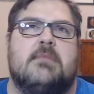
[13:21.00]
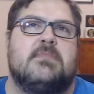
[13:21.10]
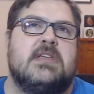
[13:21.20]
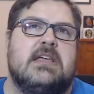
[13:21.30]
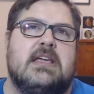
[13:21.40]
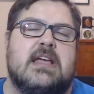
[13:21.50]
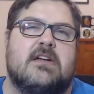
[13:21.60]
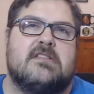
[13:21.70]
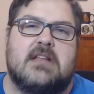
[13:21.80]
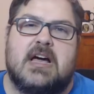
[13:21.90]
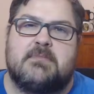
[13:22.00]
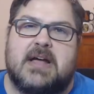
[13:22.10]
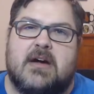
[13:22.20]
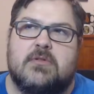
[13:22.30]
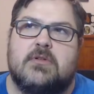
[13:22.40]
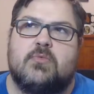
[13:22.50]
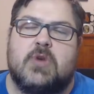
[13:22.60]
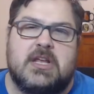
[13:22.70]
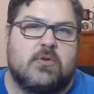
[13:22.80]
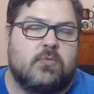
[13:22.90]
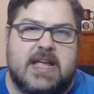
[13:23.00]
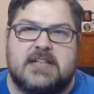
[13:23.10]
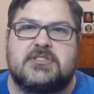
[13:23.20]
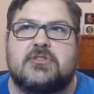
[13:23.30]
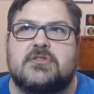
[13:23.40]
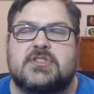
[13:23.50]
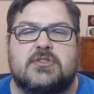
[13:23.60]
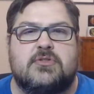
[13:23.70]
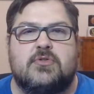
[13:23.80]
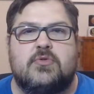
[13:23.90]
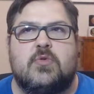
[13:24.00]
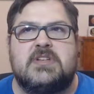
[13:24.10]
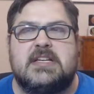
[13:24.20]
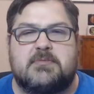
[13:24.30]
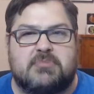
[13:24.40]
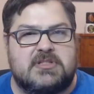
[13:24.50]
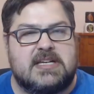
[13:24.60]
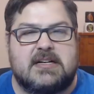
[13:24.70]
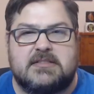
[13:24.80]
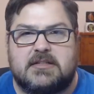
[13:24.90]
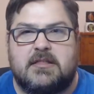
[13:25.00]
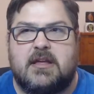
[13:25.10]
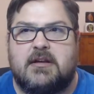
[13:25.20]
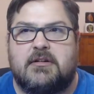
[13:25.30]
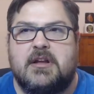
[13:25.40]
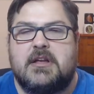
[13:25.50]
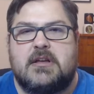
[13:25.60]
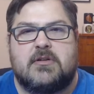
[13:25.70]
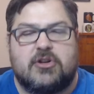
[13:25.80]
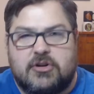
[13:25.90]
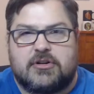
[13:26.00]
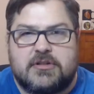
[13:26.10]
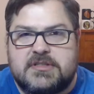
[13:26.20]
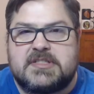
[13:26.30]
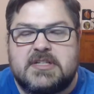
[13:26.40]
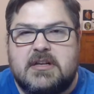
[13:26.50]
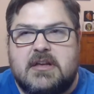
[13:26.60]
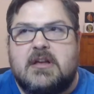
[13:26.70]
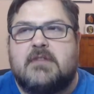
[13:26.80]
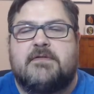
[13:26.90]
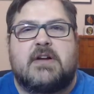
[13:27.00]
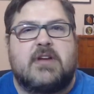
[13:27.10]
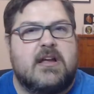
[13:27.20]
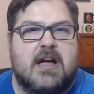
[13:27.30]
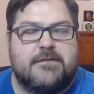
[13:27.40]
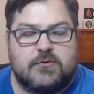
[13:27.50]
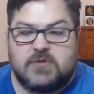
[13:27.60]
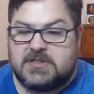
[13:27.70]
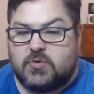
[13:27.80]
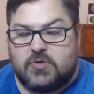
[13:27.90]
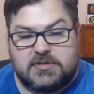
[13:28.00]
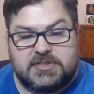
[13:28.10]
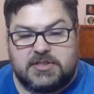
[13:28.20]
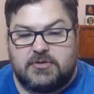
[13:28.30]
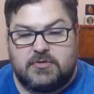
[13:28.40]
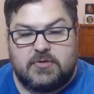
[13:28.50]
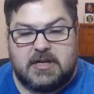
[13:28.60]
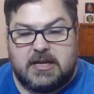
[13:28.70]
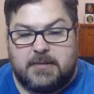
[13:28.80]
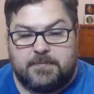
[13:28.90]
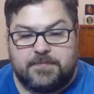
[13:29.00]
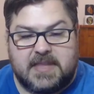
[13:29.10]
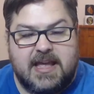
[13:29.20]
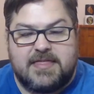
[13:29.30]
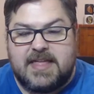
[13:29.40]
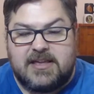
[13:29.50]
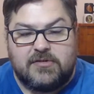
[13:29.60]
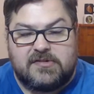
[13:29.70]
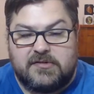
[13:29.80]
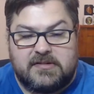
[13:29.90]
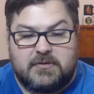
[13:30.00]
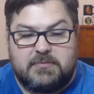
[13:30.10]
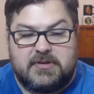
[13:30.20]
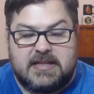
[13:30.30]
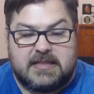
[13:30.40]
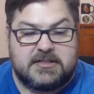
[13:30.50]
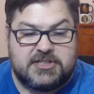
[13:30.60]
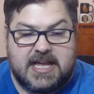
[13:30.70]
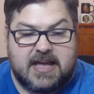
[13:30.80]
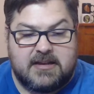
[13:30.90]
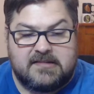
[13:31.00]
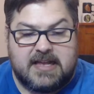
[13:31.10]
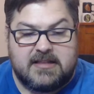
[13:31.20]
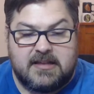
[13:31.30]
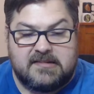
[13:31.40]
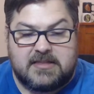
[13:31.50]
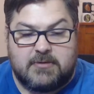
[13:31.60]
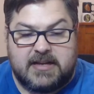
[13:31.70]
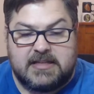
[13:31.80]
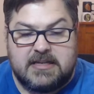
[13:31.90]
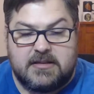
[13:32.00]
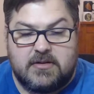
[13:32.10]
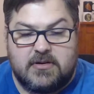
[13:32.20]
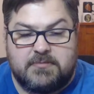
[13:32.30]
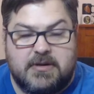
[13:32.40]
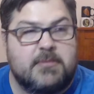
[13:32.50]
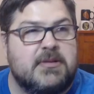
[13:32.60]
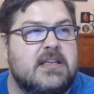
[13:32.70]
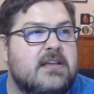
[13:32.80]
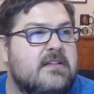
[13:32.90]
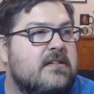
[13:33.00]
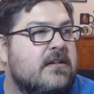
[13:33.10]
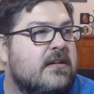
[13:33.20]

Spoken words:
he cares a lot about ranchers who need to protect their herds very often resort to hey, thank you, Susan, for putting that in the chat. Is that the right link, though? It probably is.